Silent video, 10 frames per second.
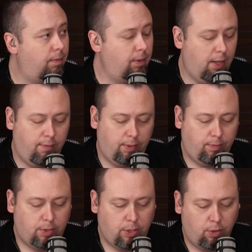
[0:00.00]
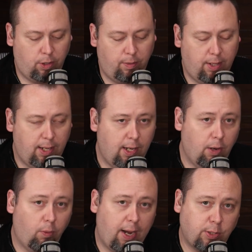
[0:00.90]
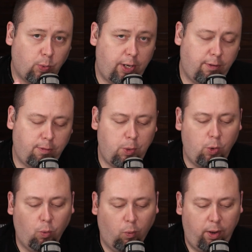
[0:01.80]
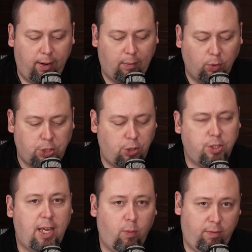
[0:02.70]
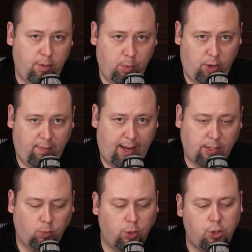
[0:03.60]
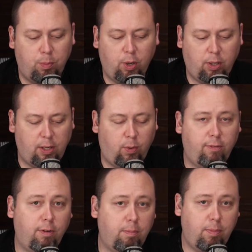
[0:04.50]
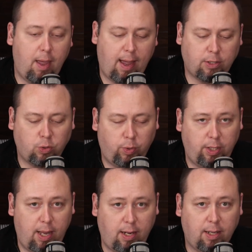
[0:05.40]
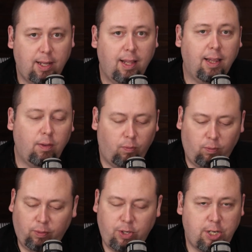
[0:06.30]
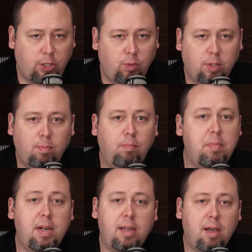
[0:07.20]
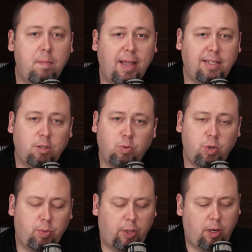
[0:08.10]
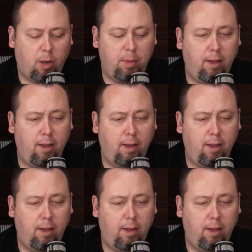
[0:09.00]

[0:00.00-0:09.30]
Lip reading: Love it. So good. Well, guys, we want to hear from you. What's your takeaway from the book of Acts? What's your book takeaway from Acts 28? Reach out to us, mediahub@thretreeport.com.